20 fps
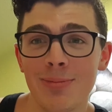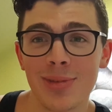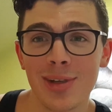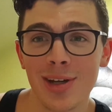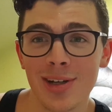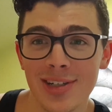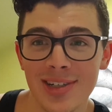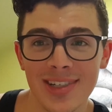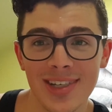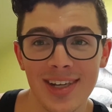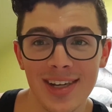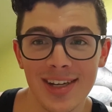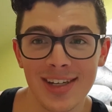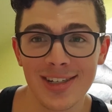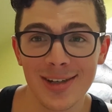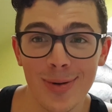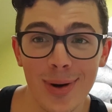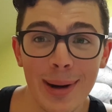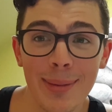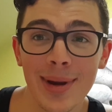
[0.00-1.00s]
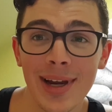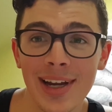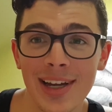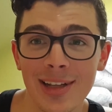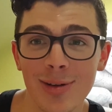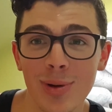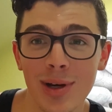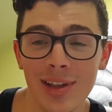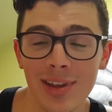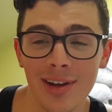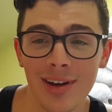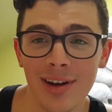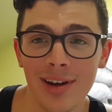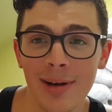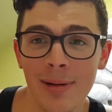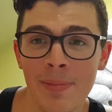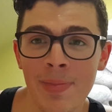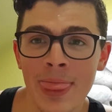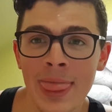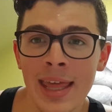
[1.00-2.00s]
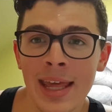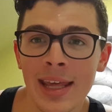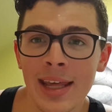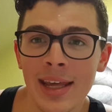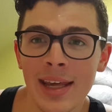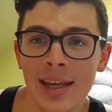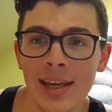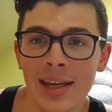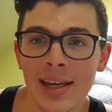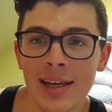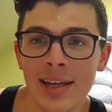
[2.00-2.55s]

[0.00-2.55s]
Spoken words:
so I kept just stripping it with a